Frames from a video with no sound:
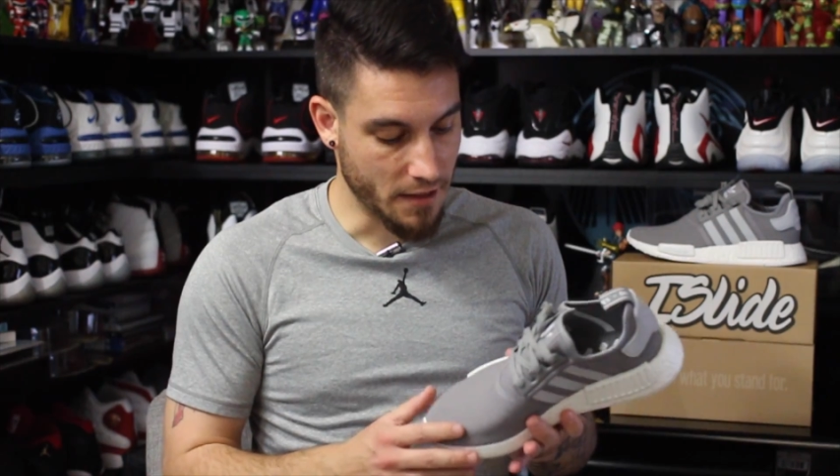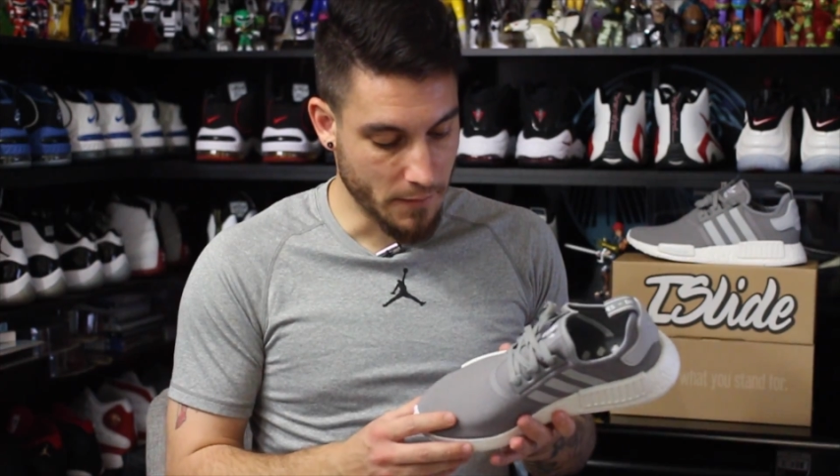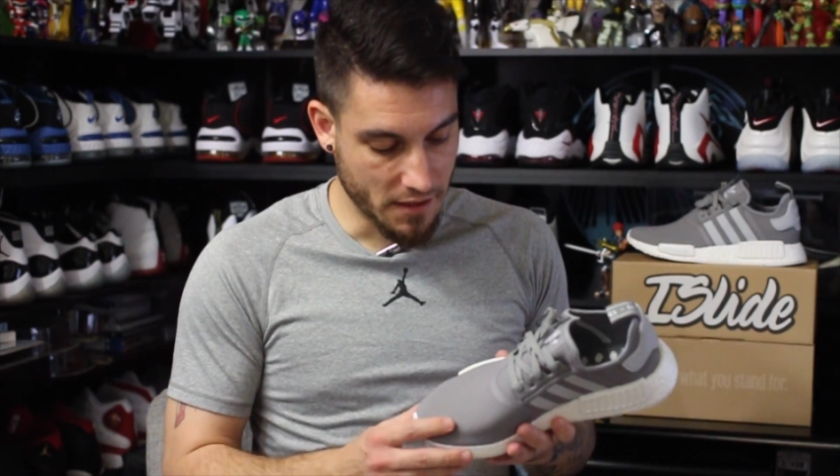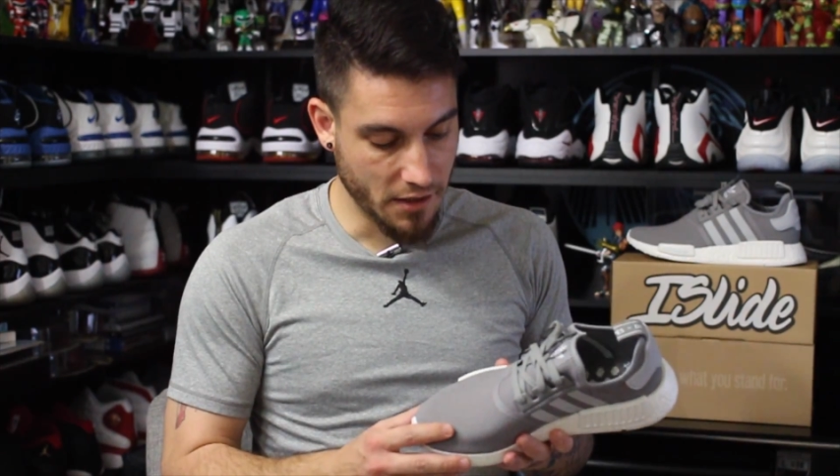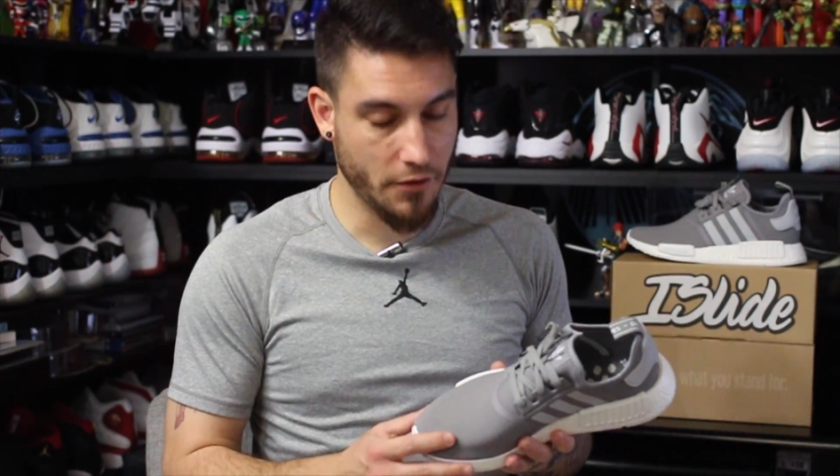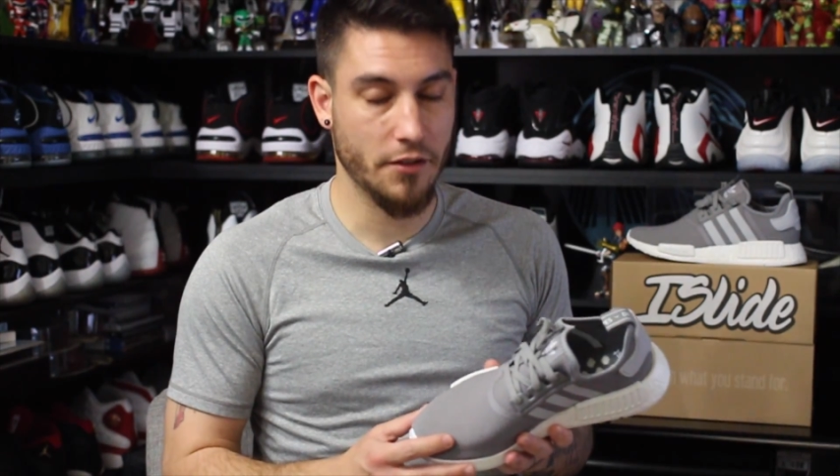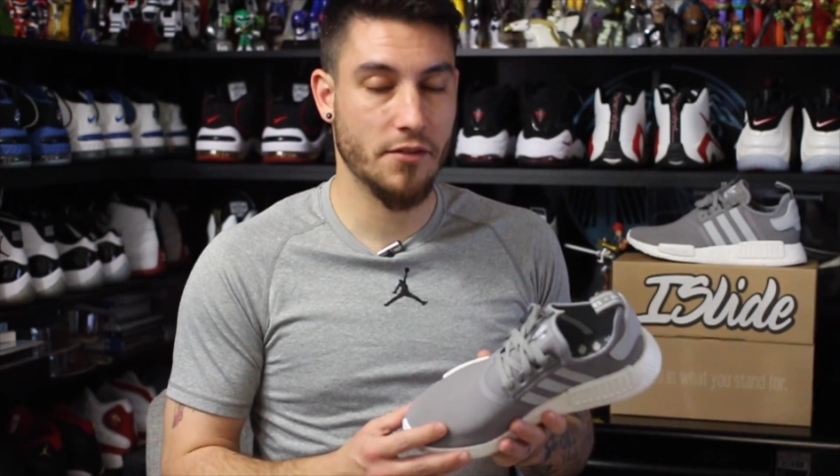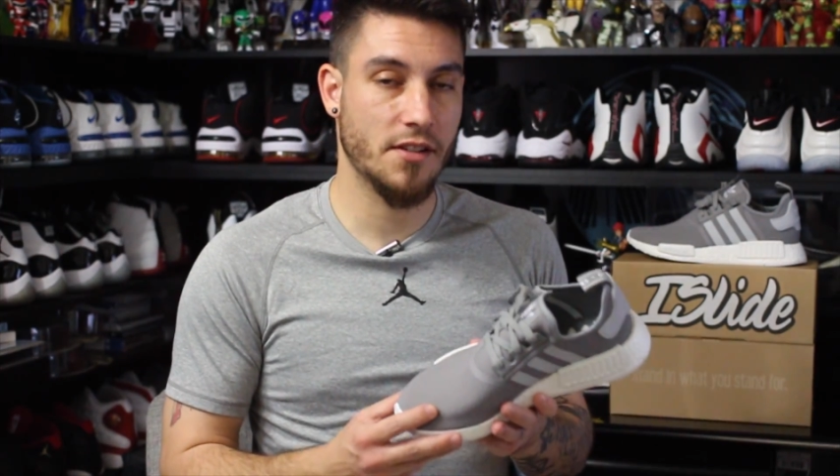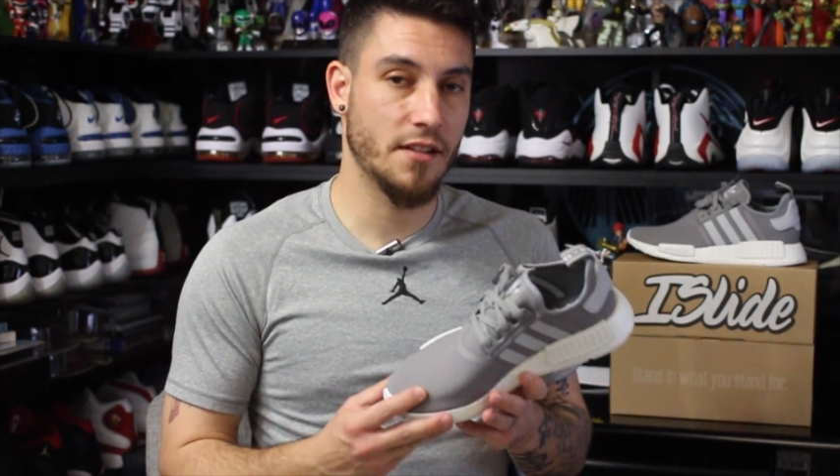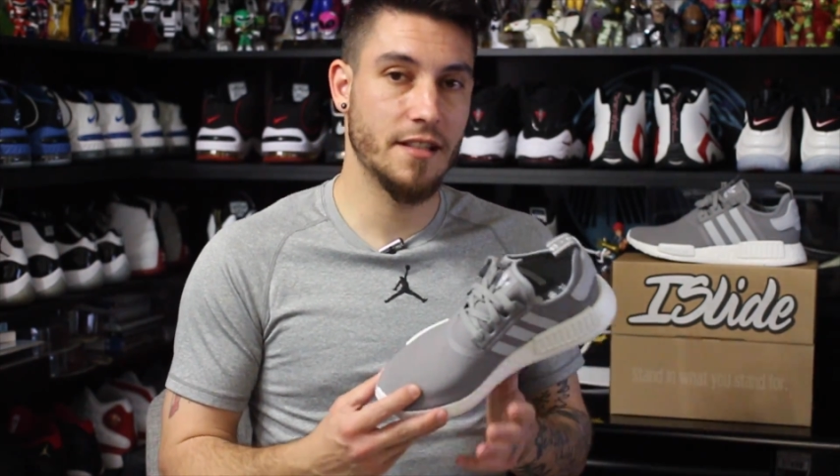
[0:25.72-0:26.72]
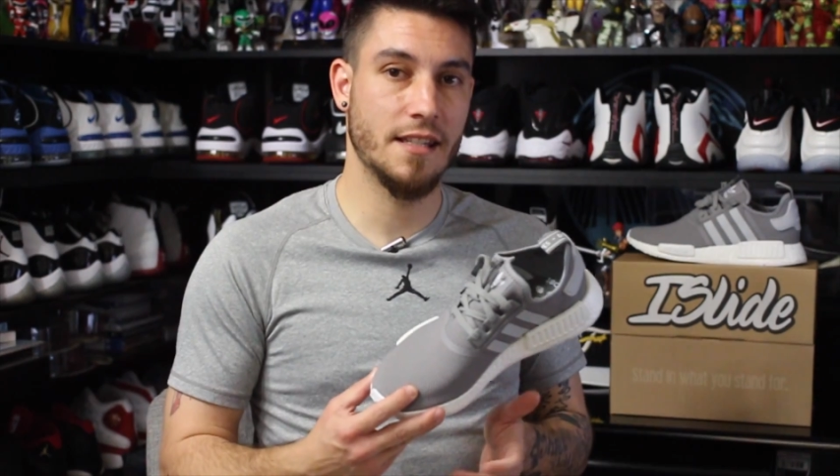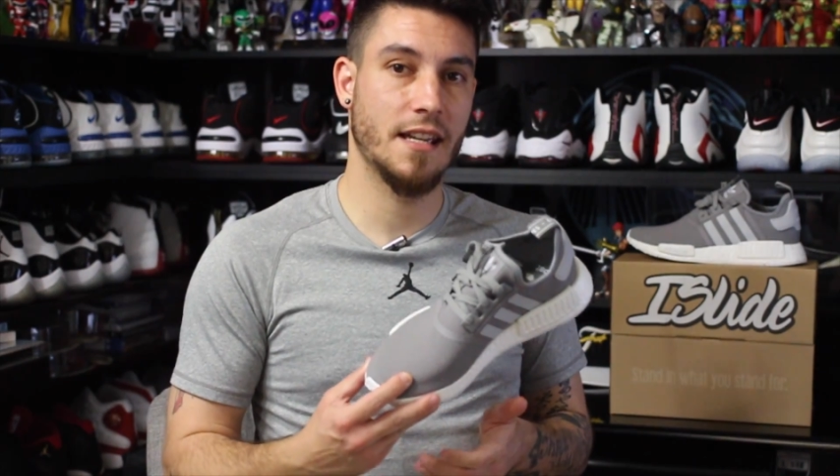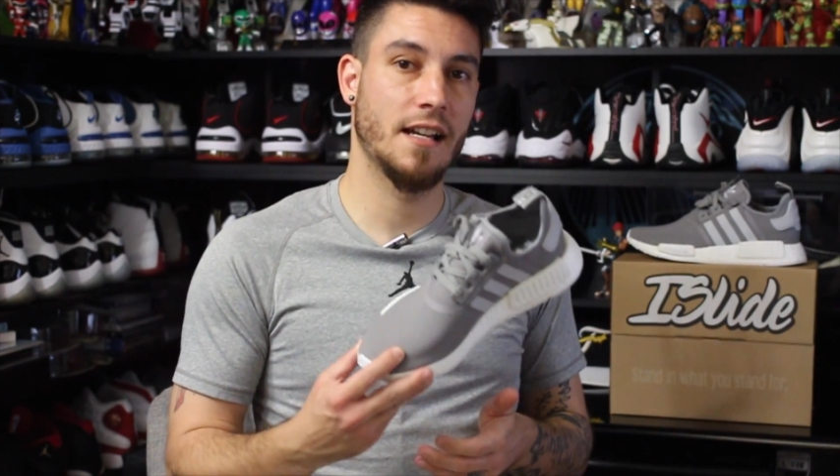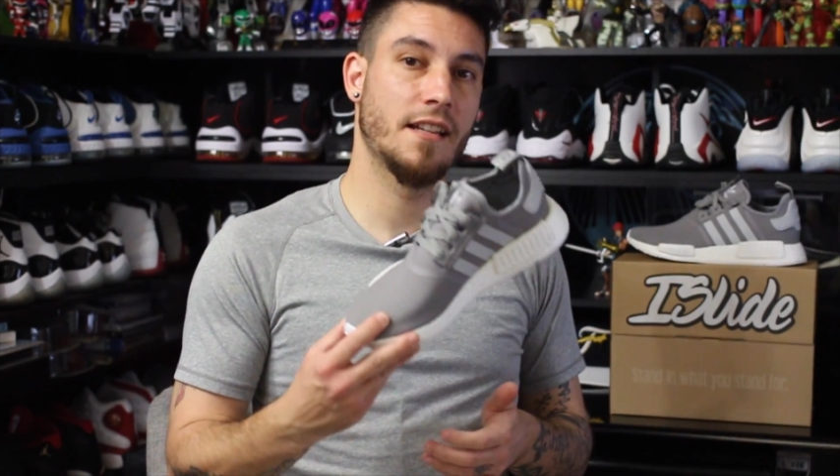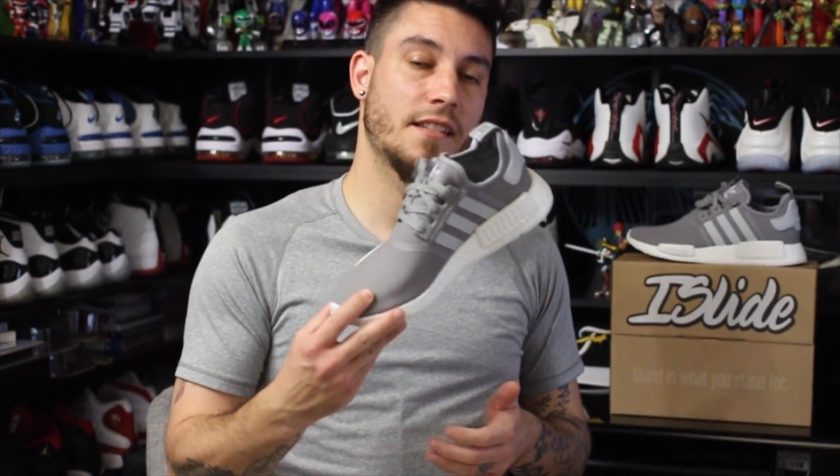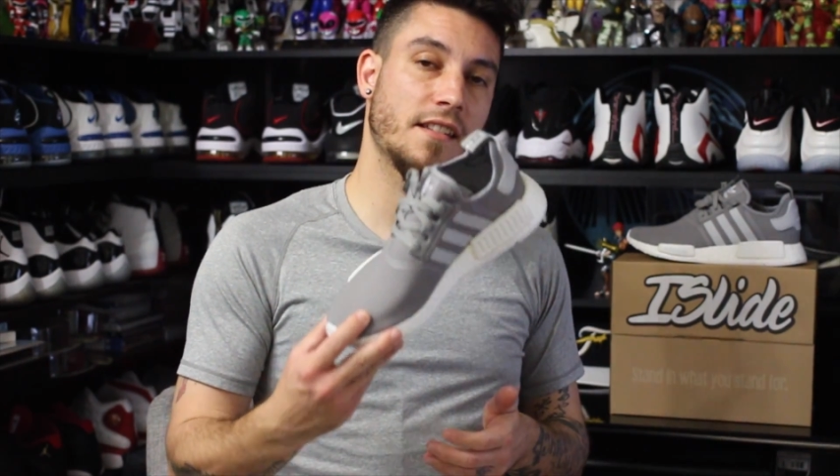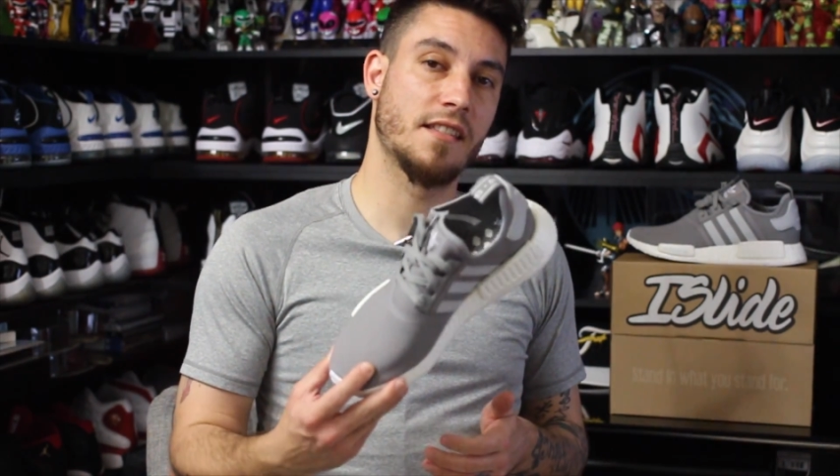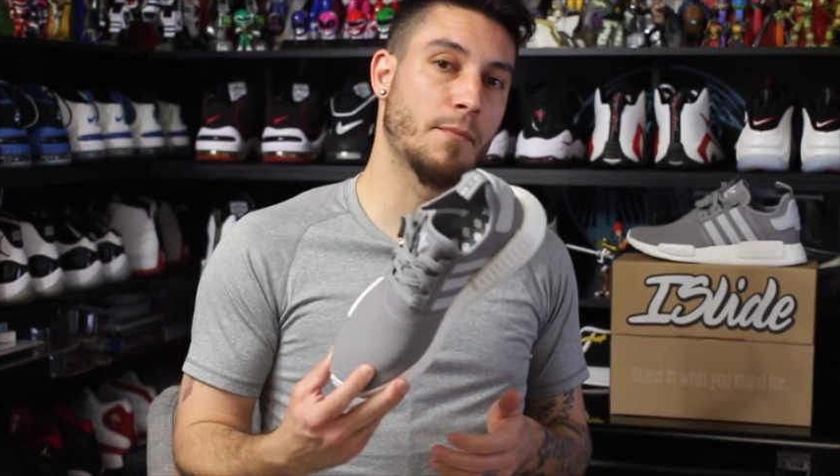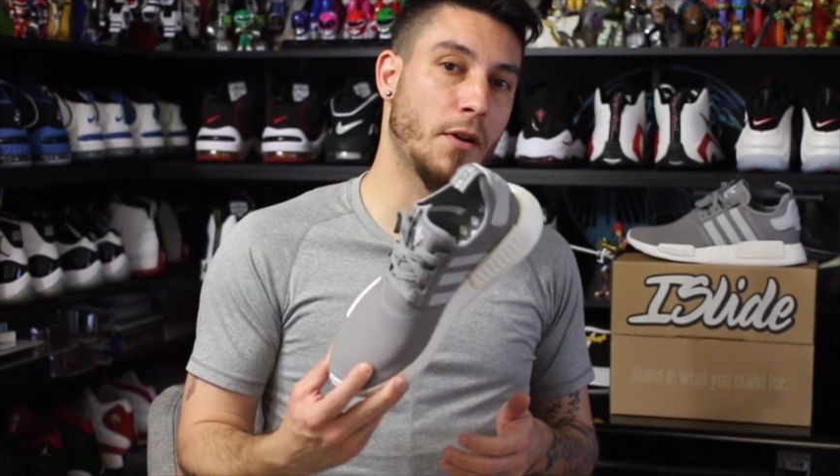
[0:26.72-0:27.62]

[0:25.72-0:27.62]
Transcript: Now the materials on these guys is the